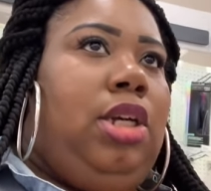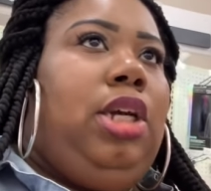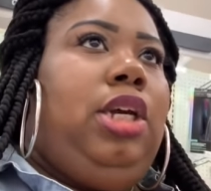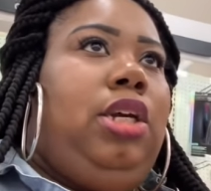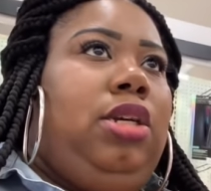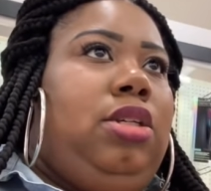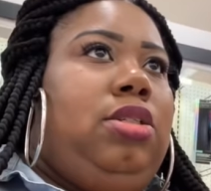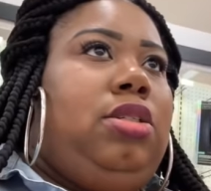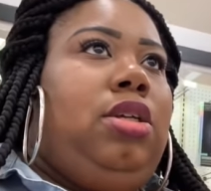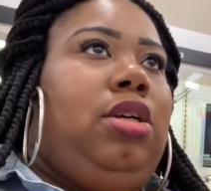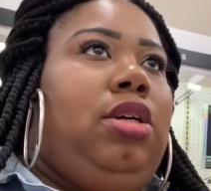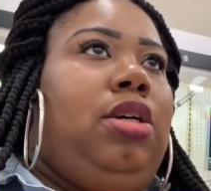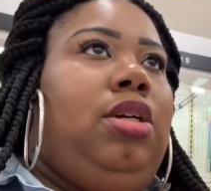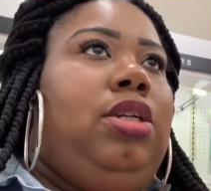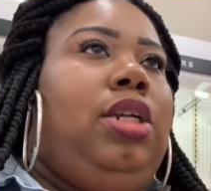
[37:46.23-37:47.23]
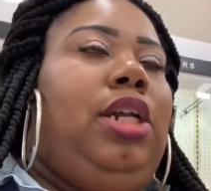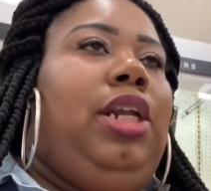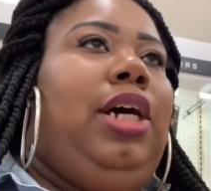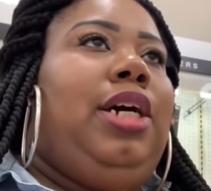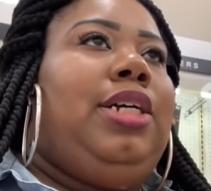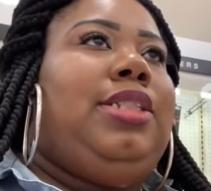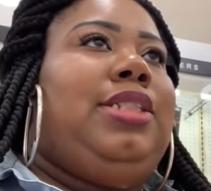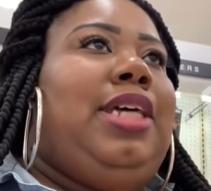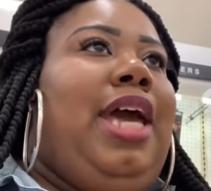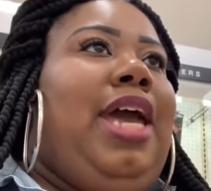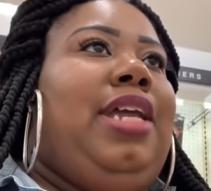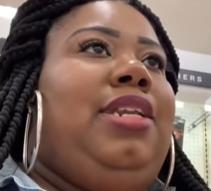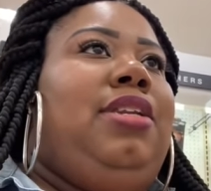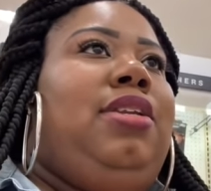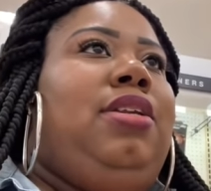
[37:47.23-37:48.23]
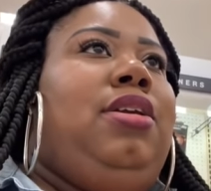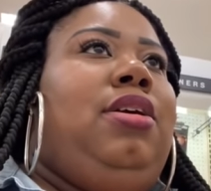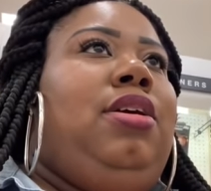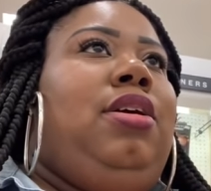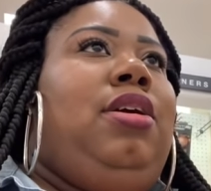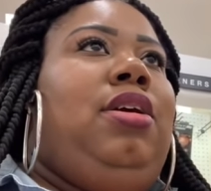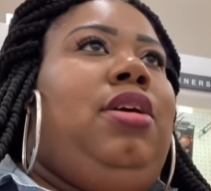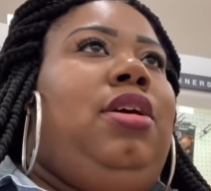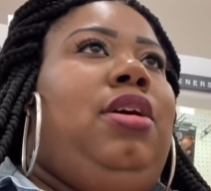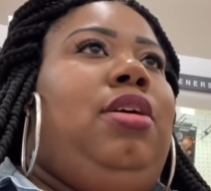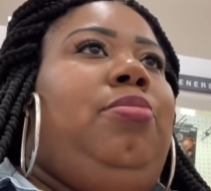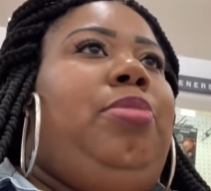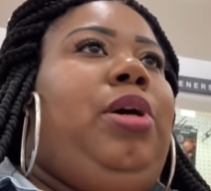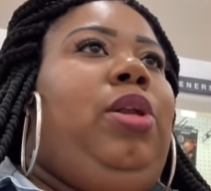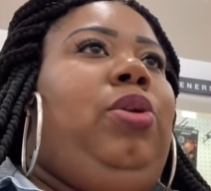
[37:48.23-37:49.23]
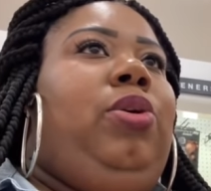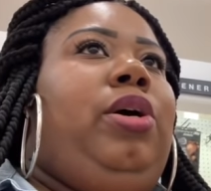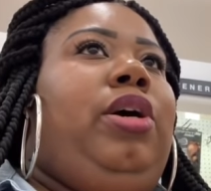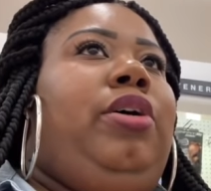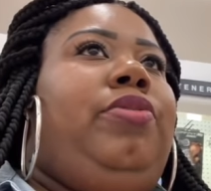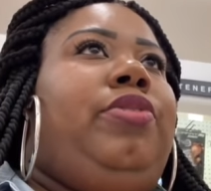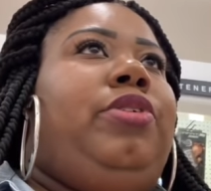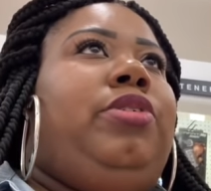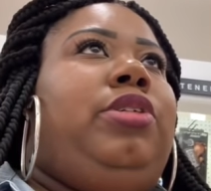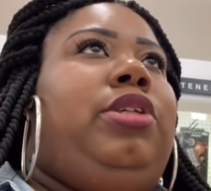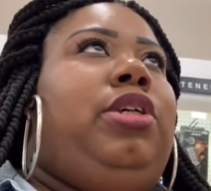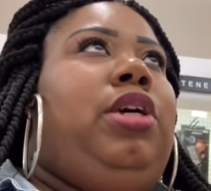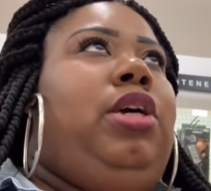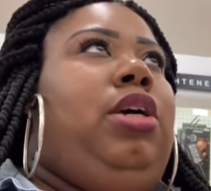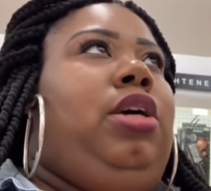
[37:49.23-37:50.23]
he is deluxe satin pillow covers.